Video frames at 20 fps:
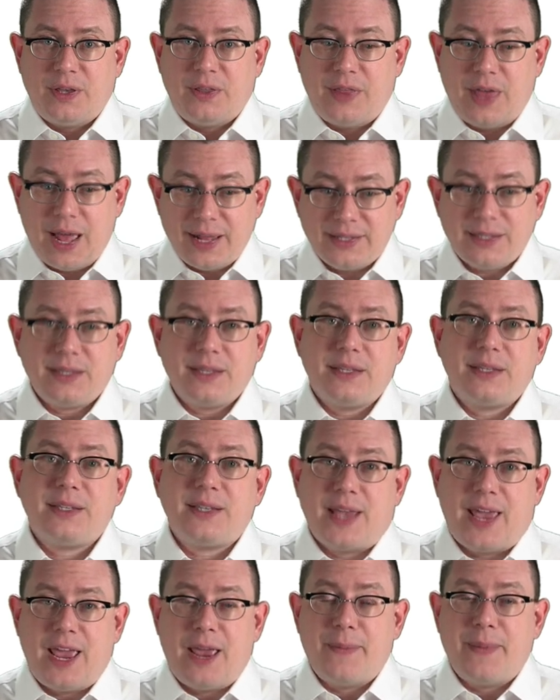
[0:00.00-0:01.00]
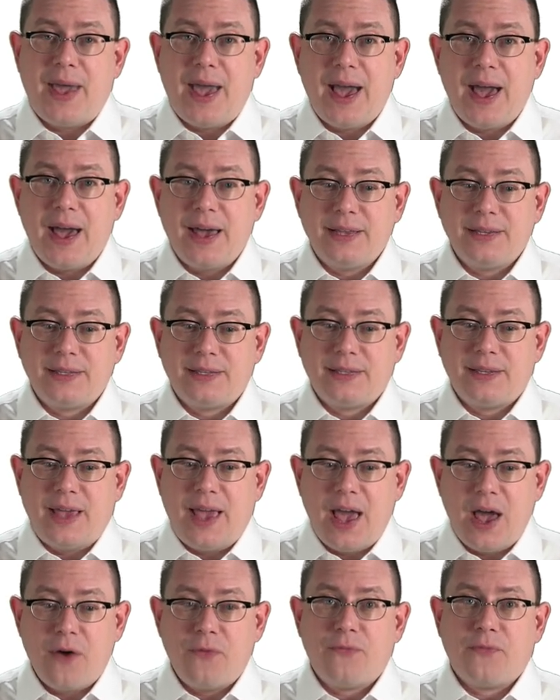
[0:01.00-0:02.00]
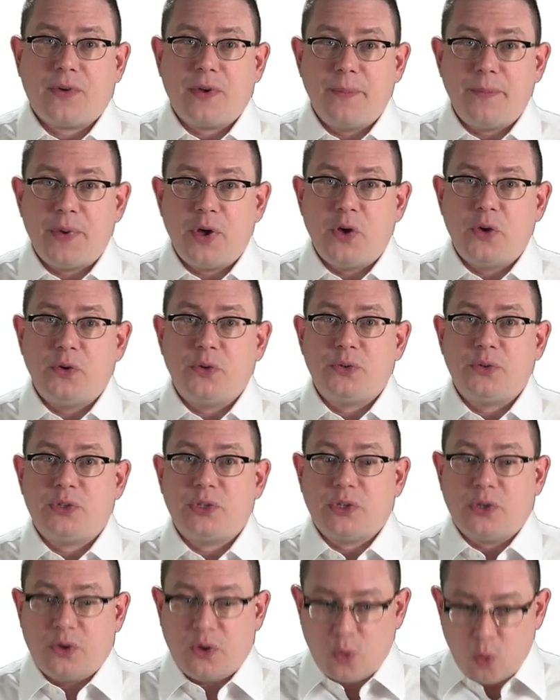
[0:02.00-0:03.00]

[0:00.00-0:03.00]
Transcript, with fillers: that's the same as F compose